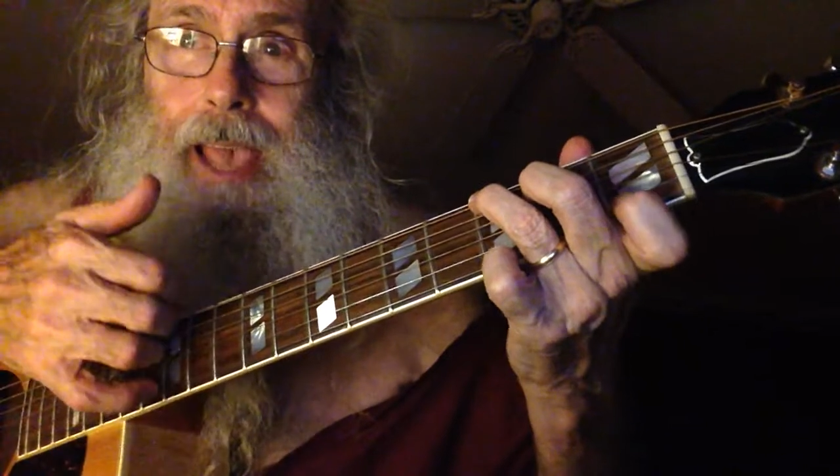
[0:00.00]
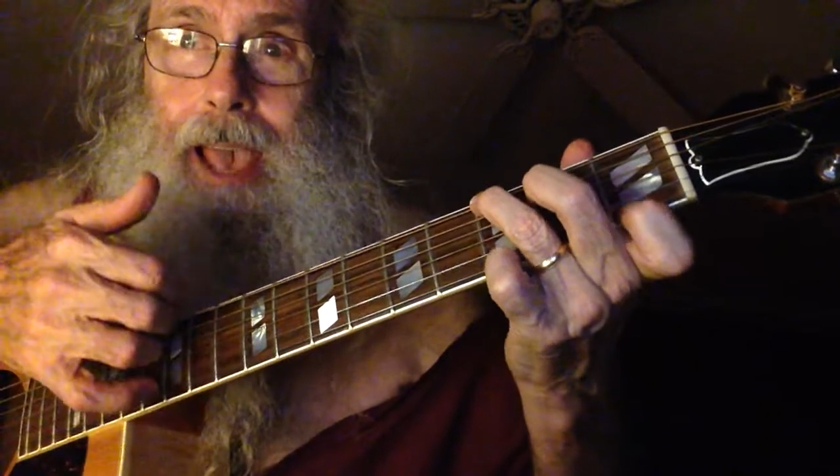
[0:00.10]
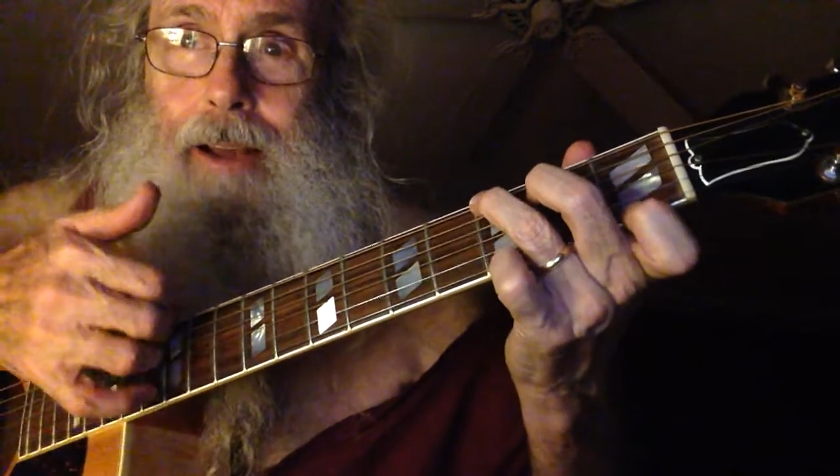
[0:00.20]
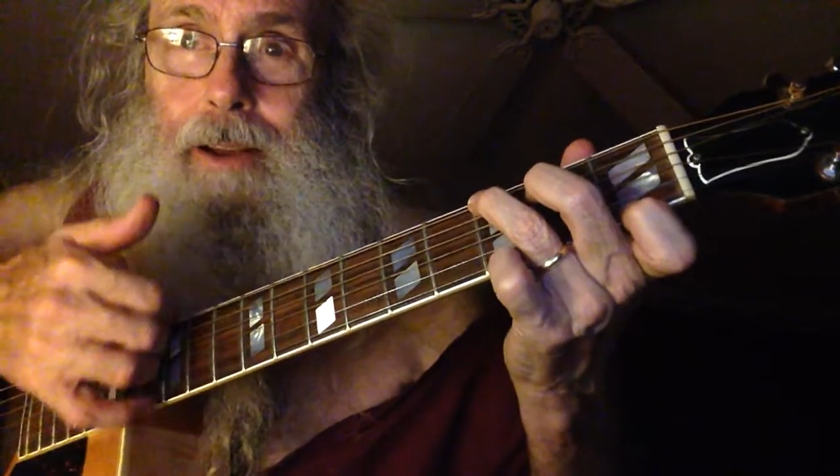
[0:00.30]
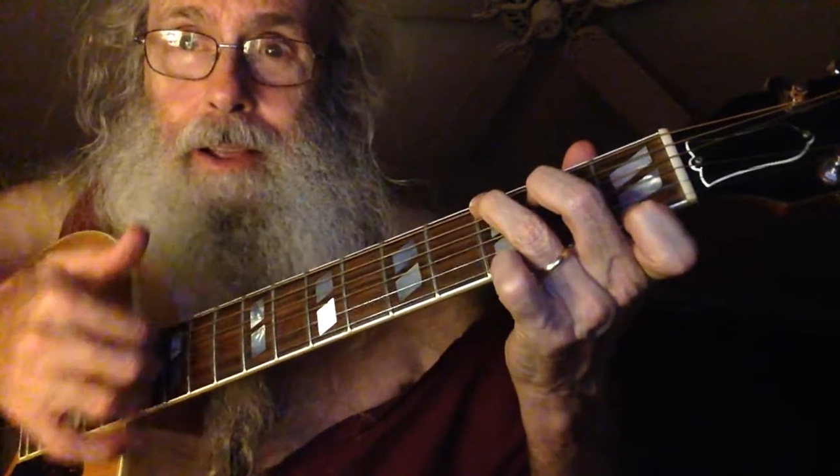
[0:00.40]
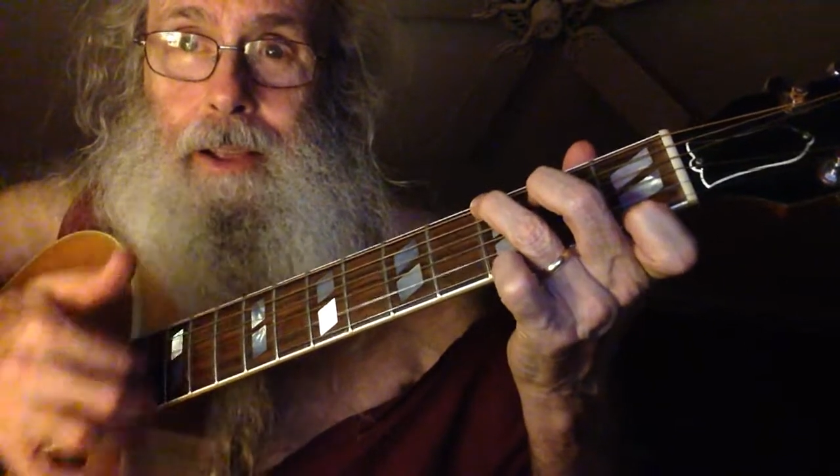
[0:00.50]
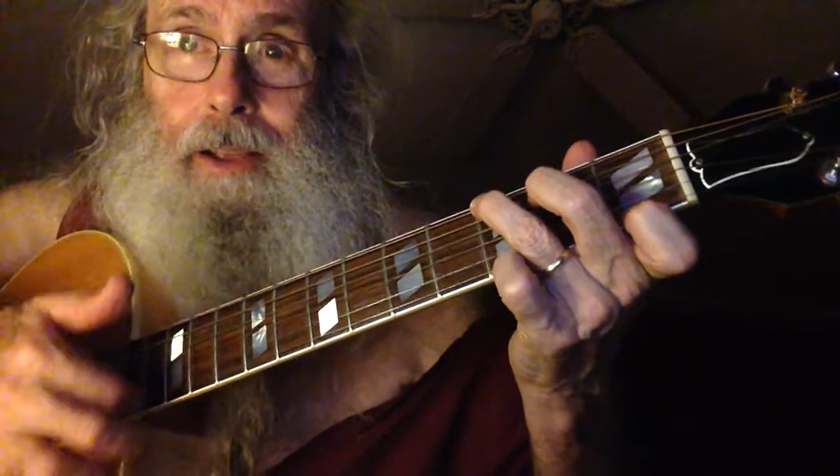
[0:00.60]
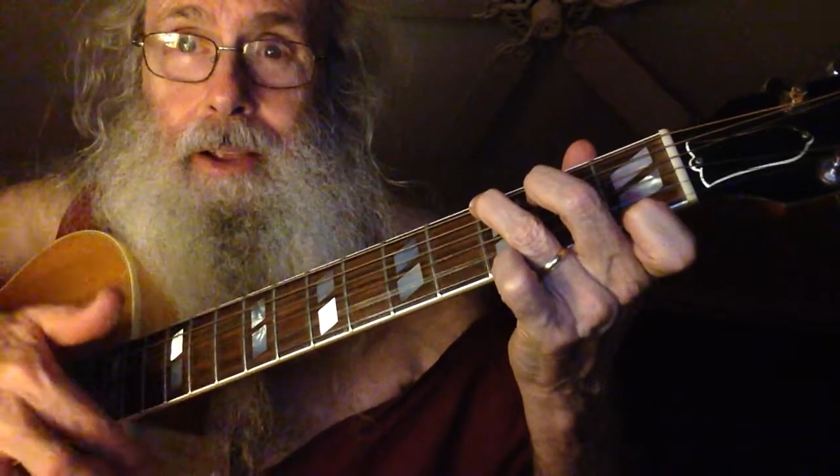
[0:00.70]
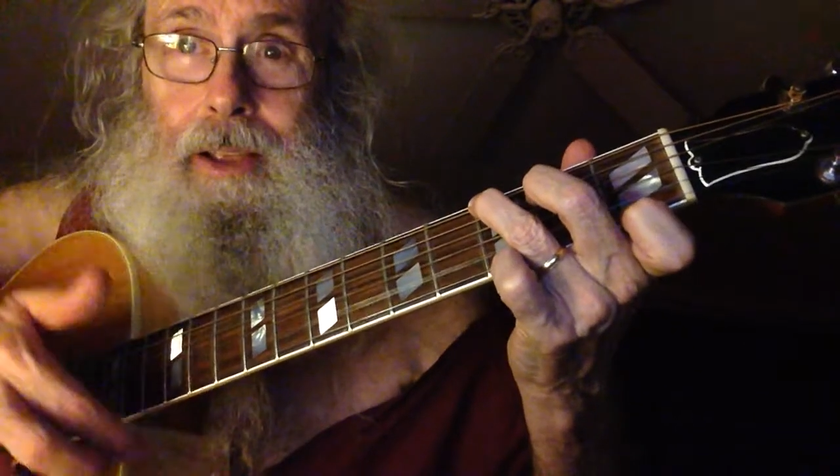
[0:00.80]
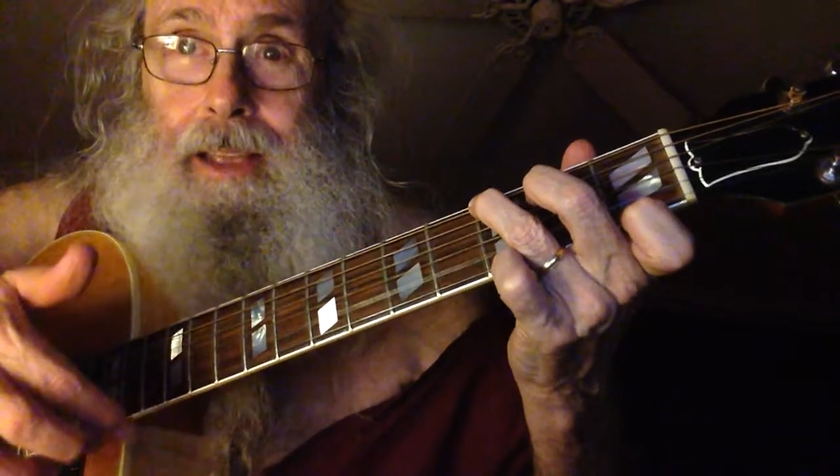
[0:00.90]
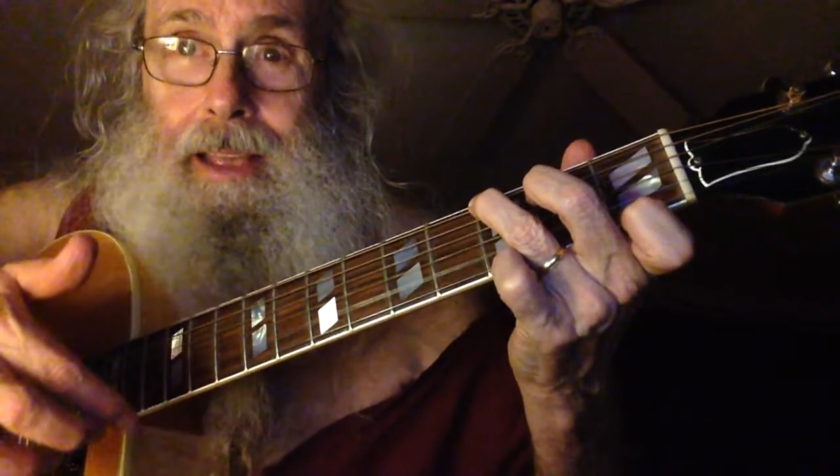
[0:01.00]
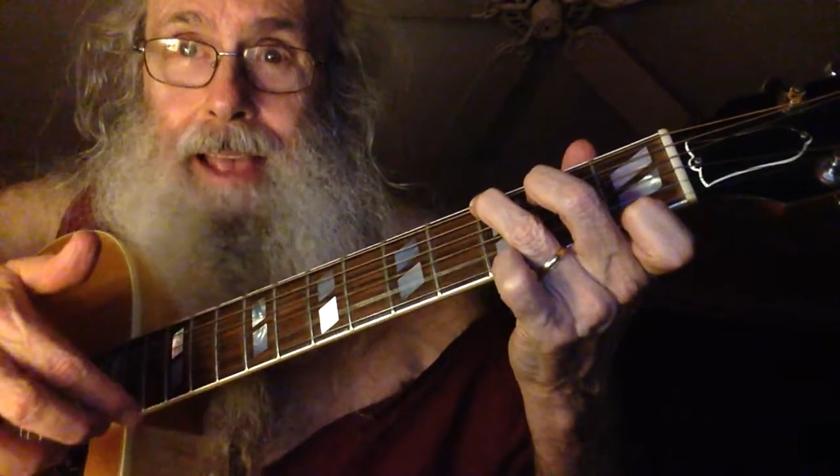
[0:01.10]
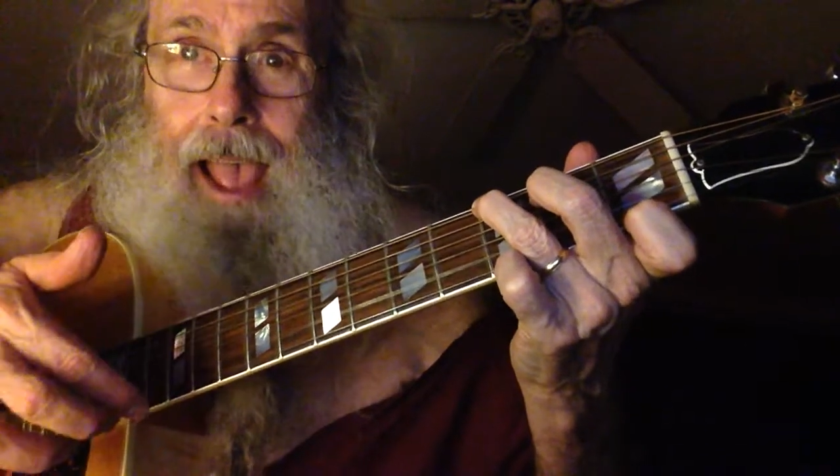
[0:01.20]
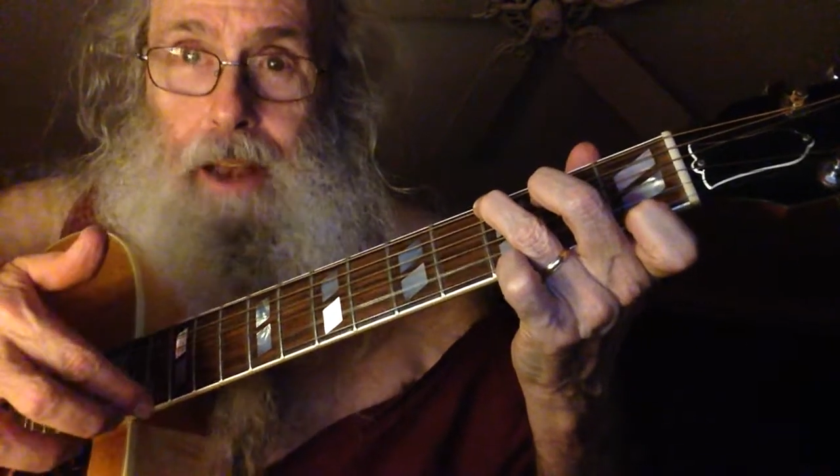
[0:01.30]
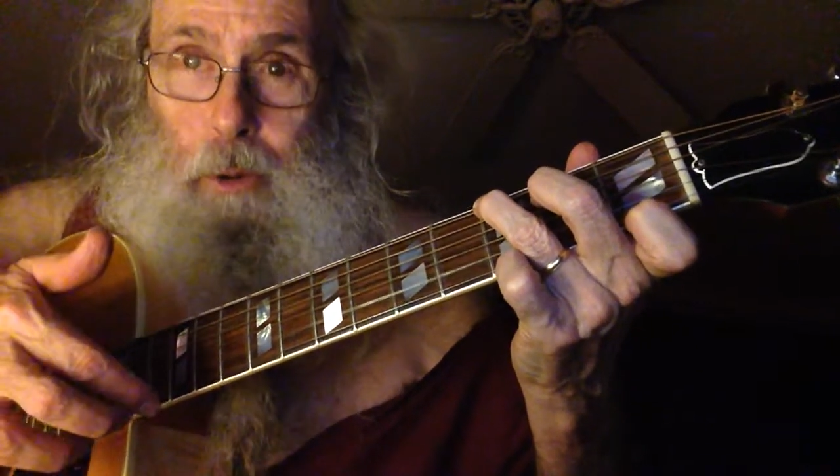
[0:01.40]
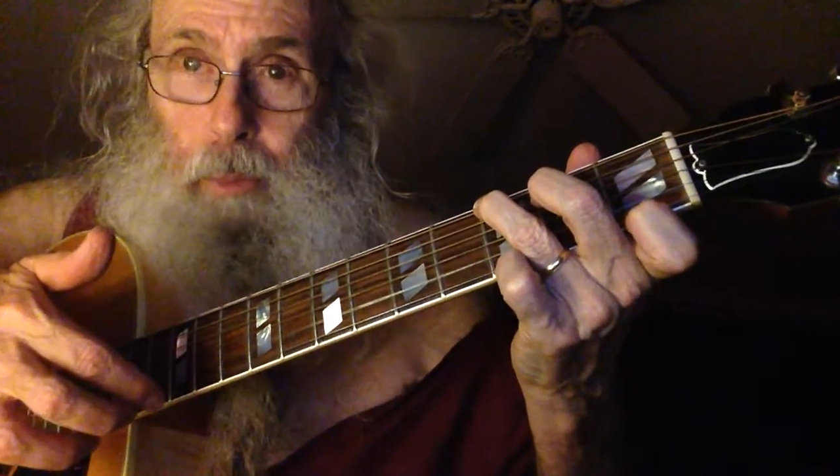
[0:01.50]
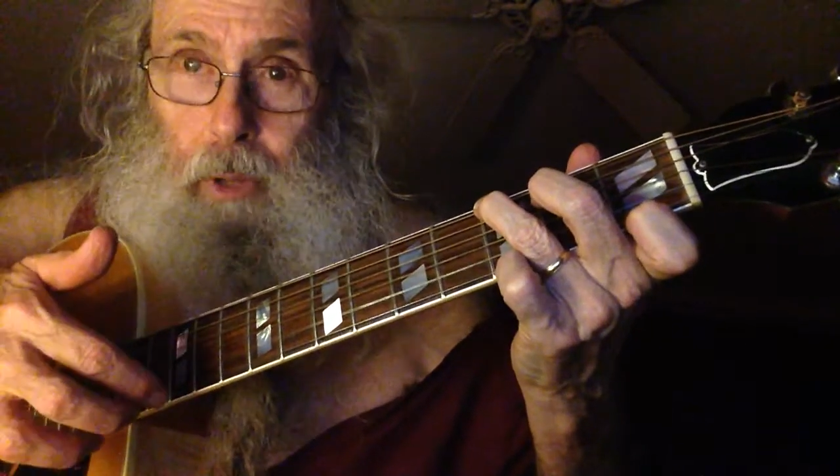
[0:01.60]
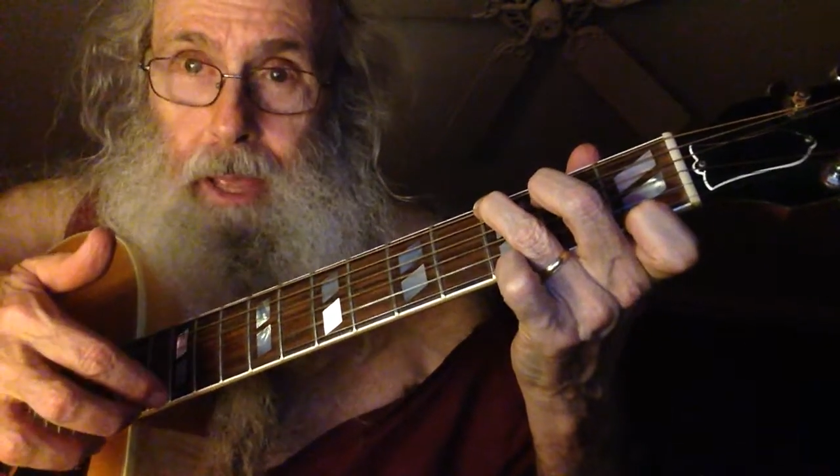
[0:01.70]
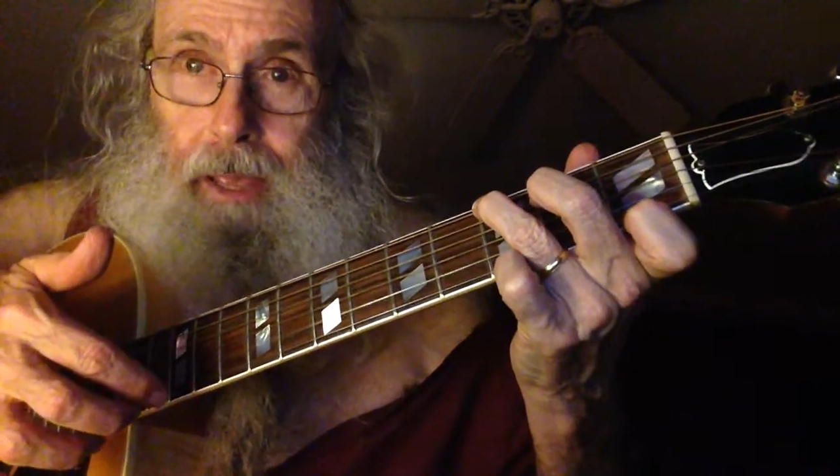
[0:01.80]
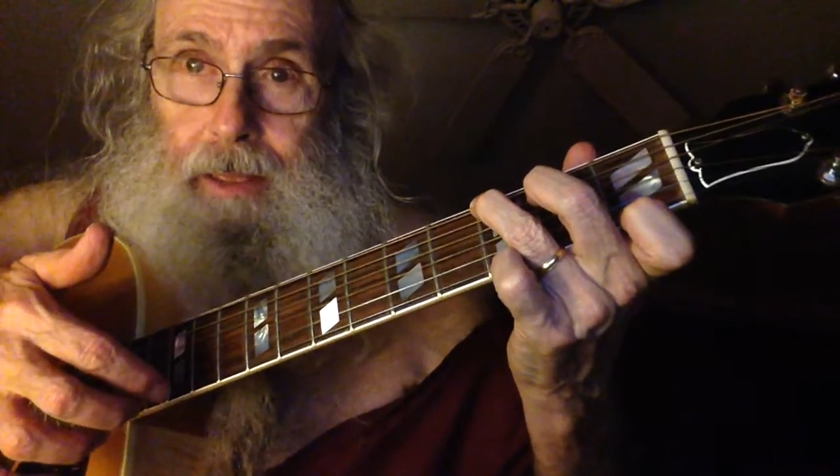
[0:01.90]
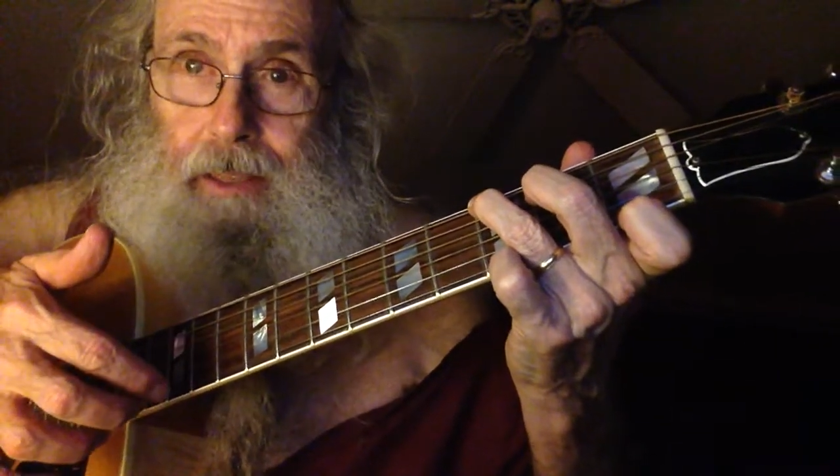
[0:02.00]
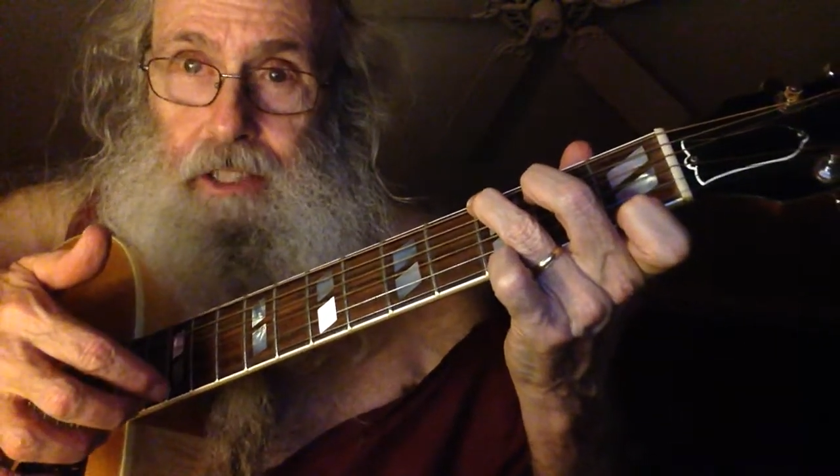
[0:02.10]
down and you're playing the